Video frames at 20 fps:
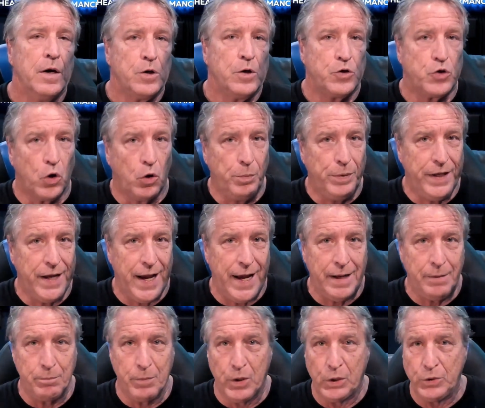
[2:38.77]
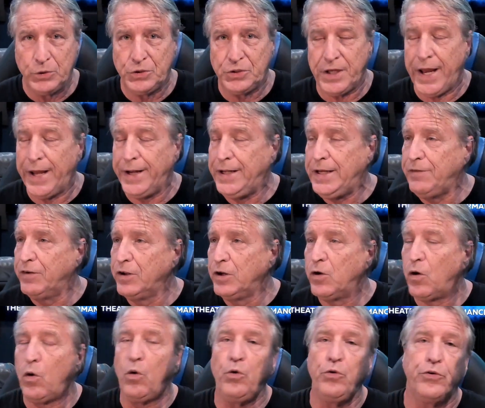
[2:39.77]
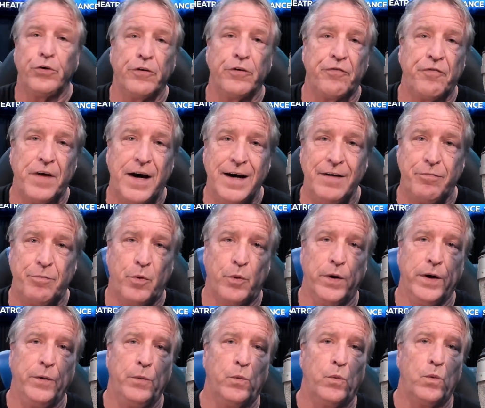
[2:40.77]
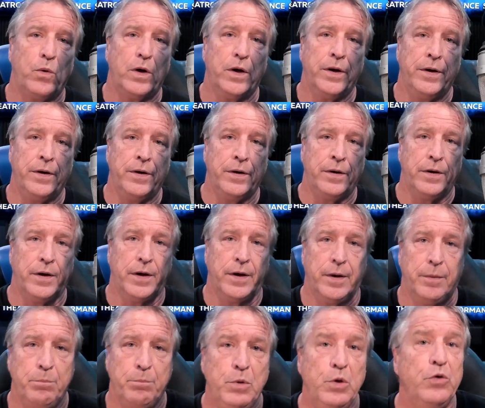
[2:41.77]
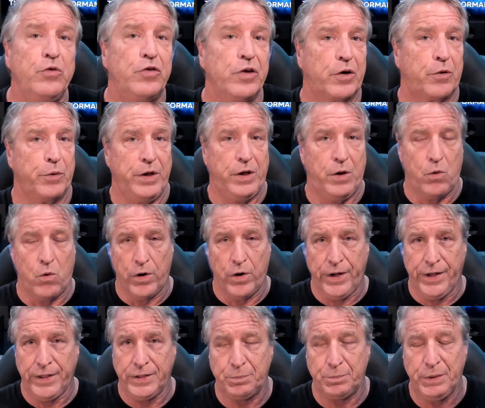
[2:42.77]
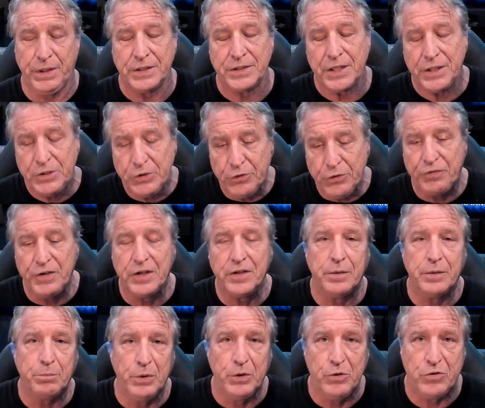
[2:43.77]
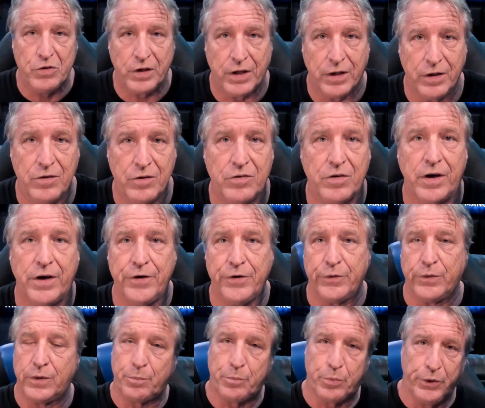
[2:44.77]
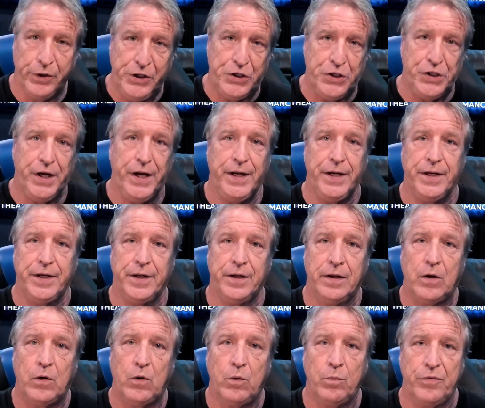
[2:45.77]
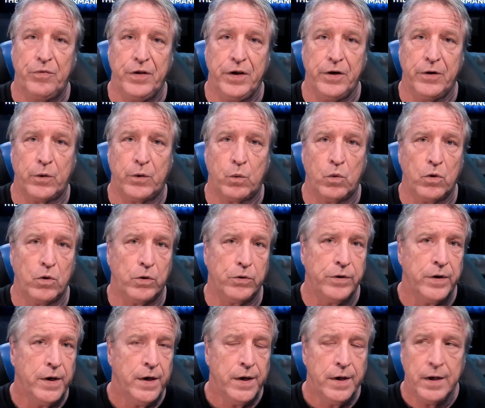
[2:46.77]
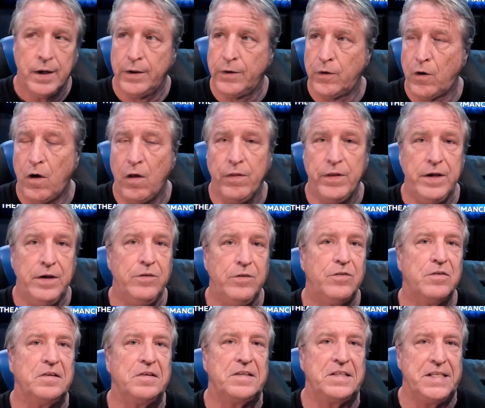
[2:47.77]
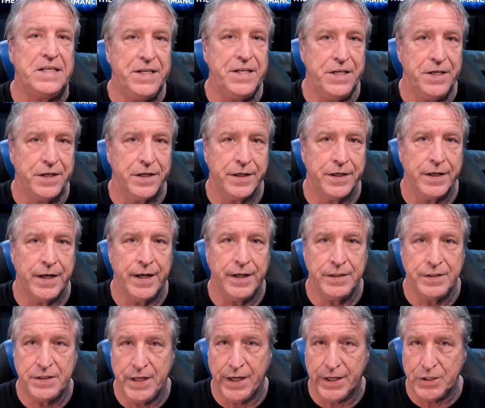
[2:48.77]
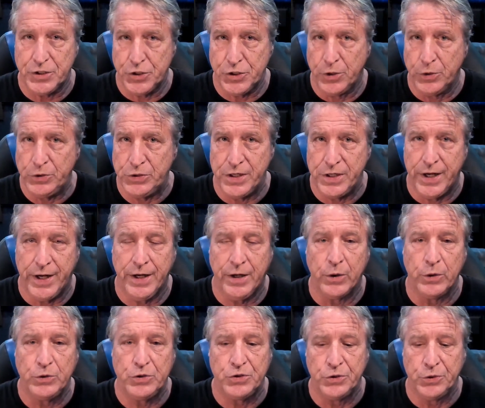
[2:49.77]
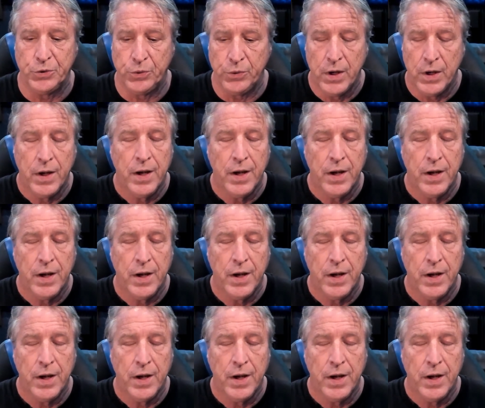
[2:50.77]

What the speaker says: Dolby Atmos and even older 5.1 music recordings, because I do feel that music is underappreciated in the home theater world. And all these CEDIA and tech shows that I go to,